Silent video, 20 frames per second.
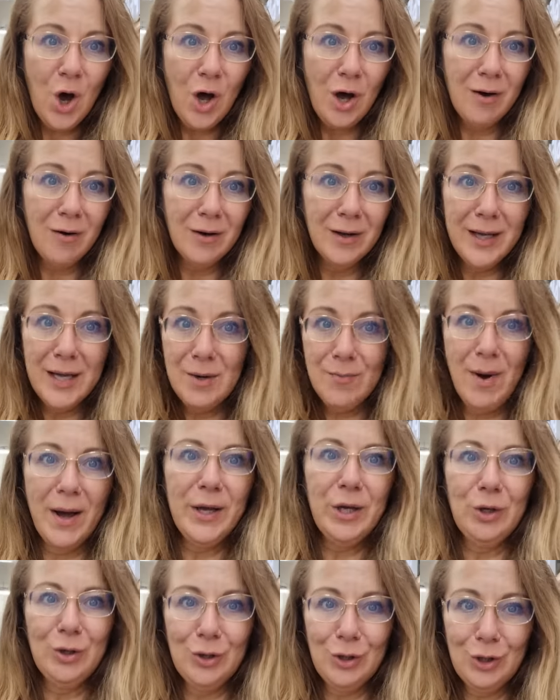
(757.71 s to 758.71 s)
uh, in
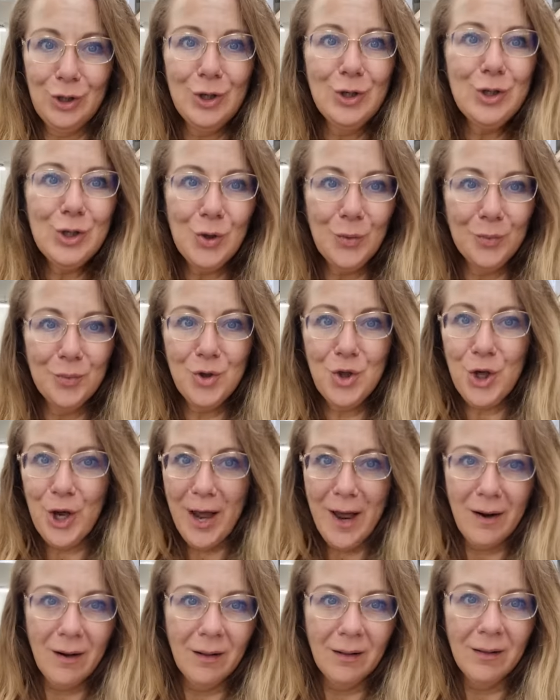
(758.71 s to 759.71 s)
my YouTube
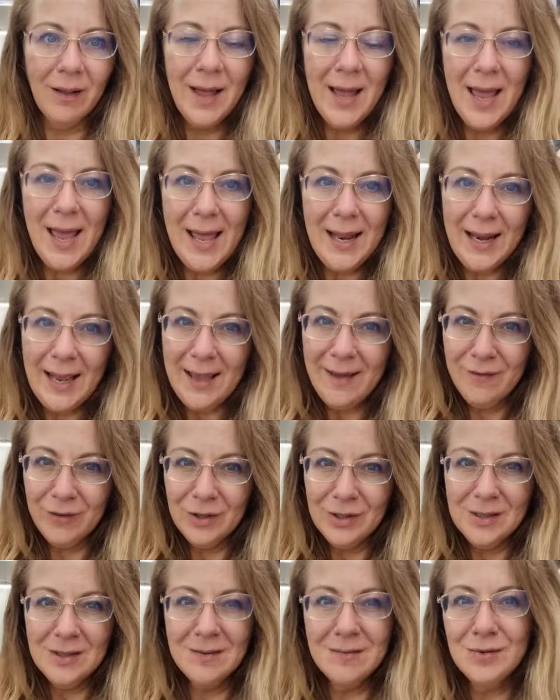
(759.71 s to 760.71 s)
channel and
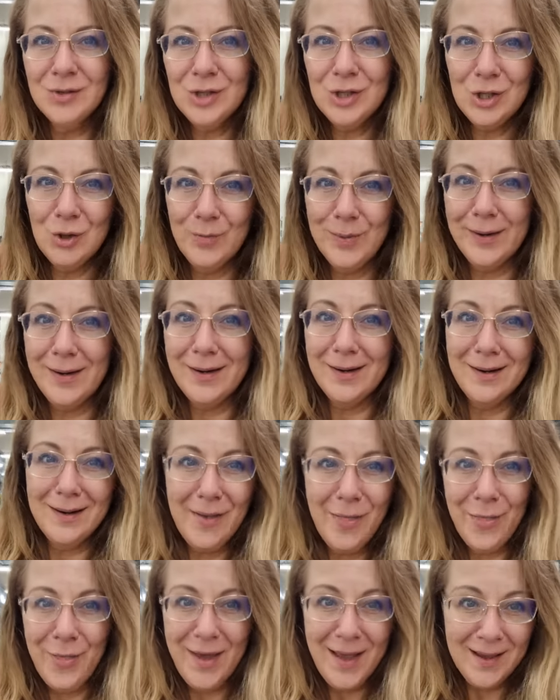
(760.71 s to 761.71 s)
even
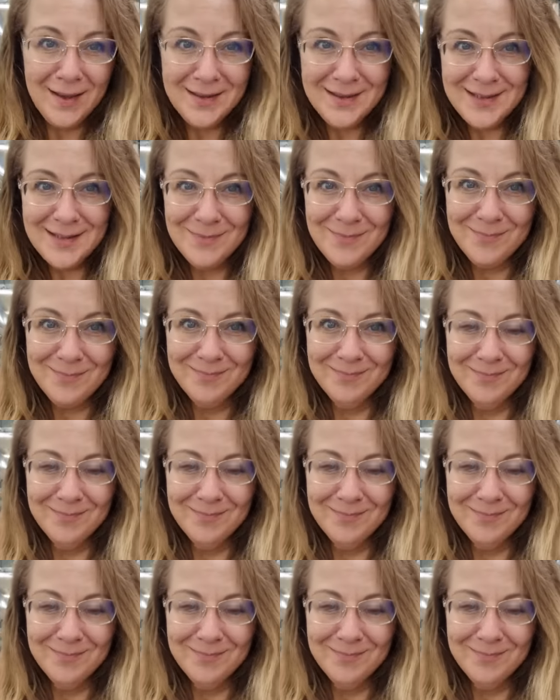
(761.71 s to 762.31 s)
super thanks.